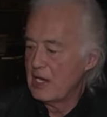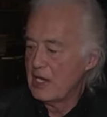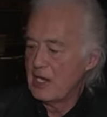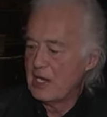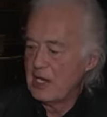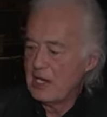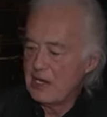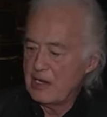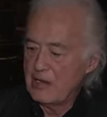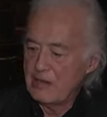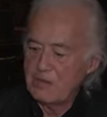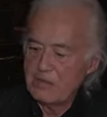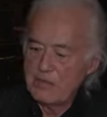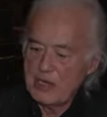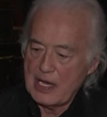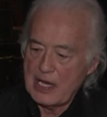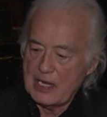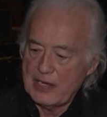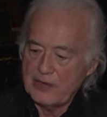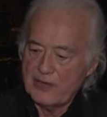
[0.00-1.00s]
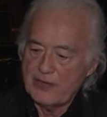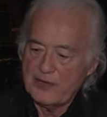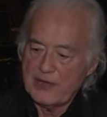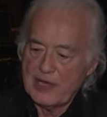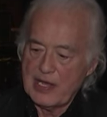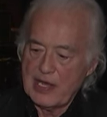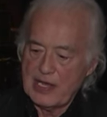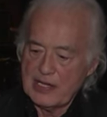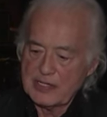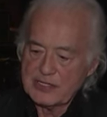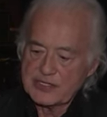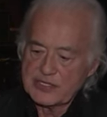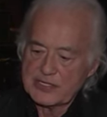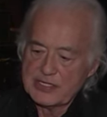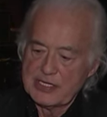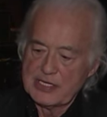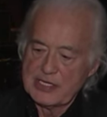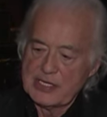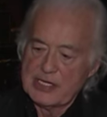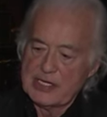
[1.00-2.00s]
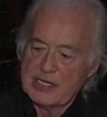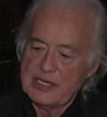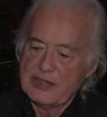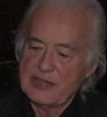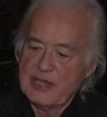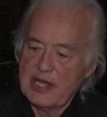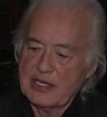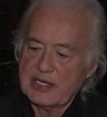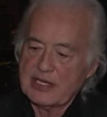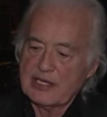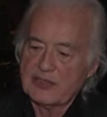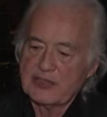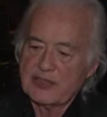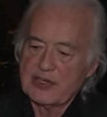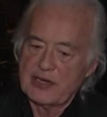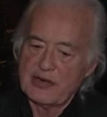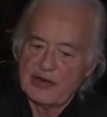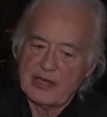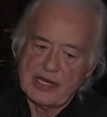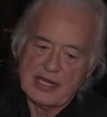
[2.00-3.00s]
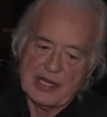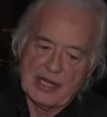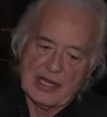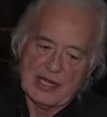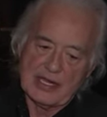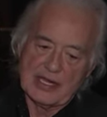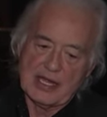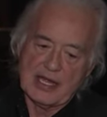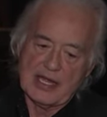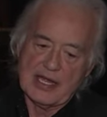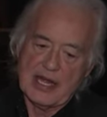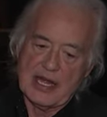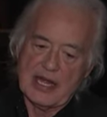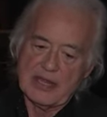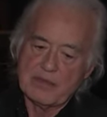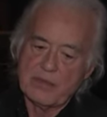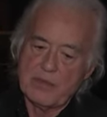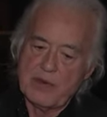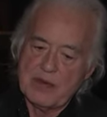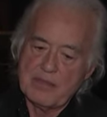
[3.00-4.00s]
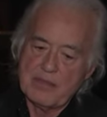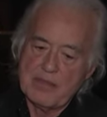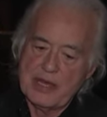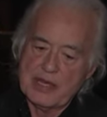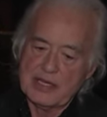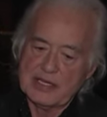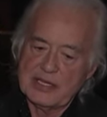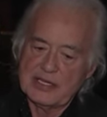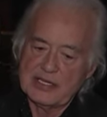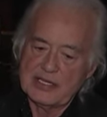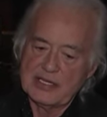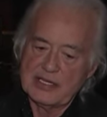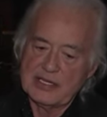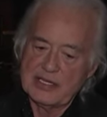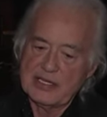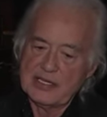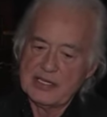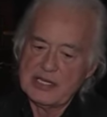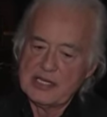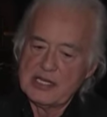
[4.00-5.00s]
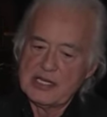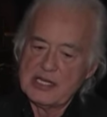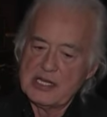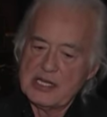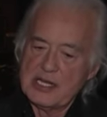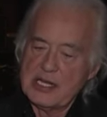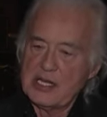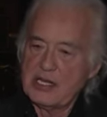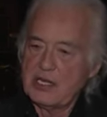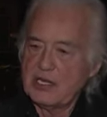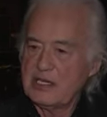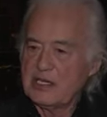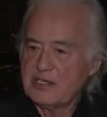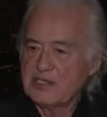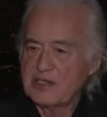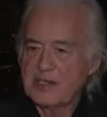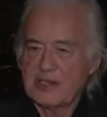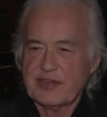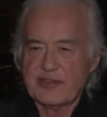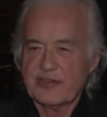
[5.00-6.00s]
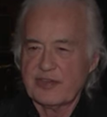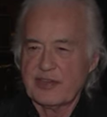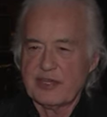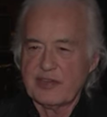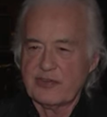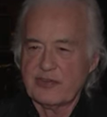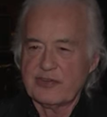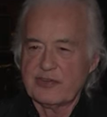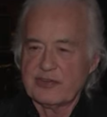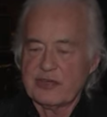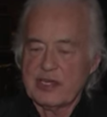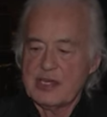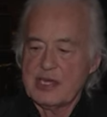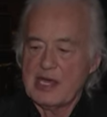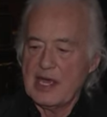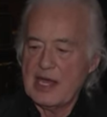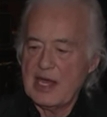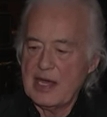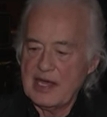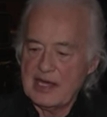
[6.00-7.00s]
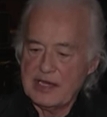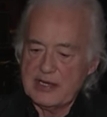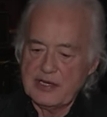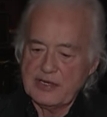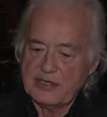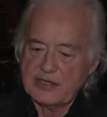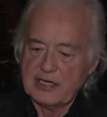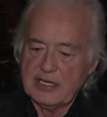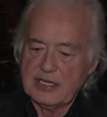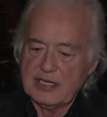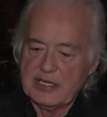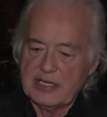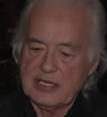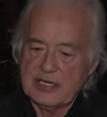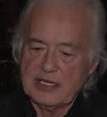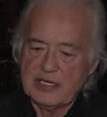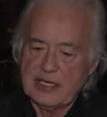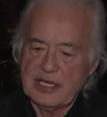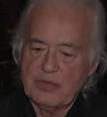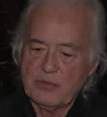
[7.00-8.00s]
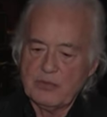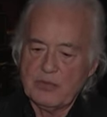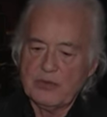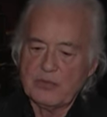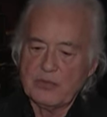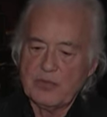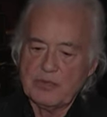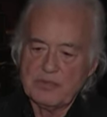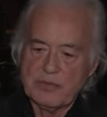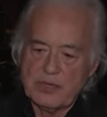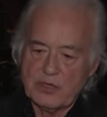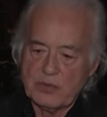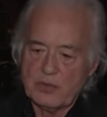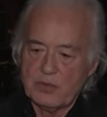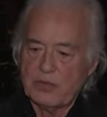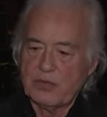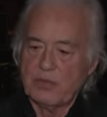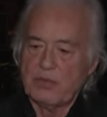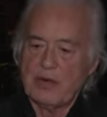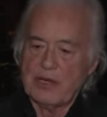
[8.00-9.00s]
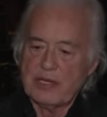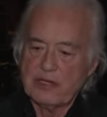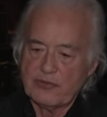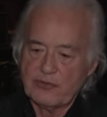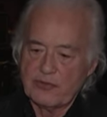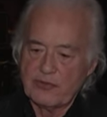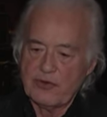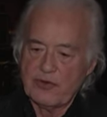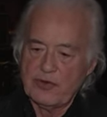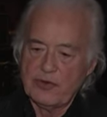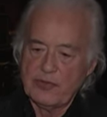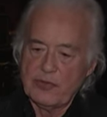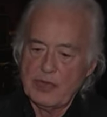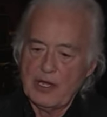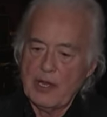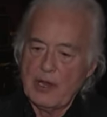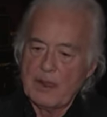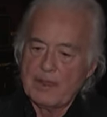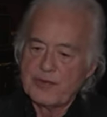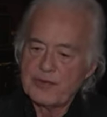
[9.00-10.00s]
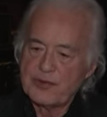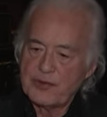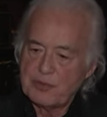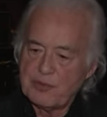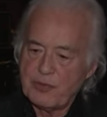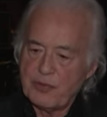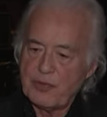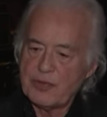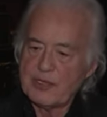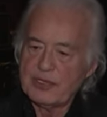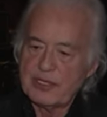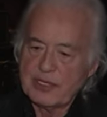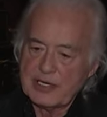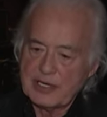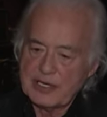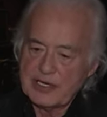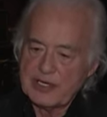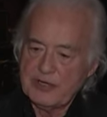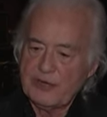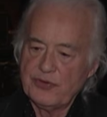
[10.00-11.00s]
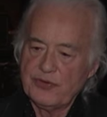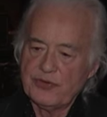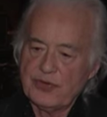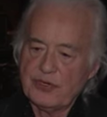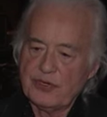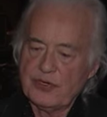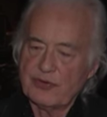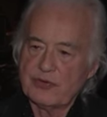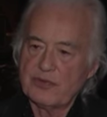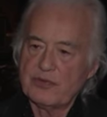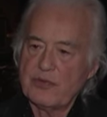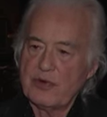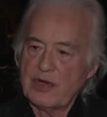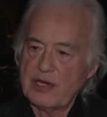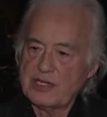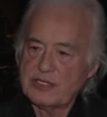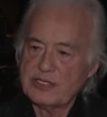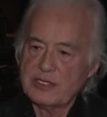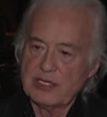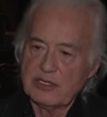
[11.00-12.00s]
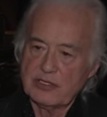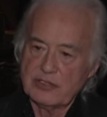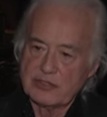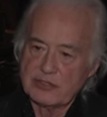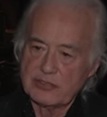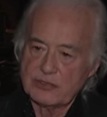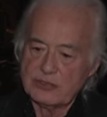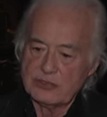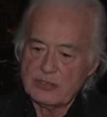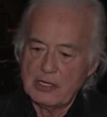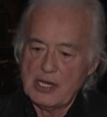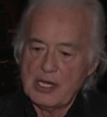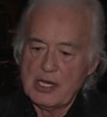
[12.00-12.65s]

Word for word: Um, and that, that guitar I, I, I had way back in the early 60s. And it, it, it was with me all the way through to the point that I used it as a writing tool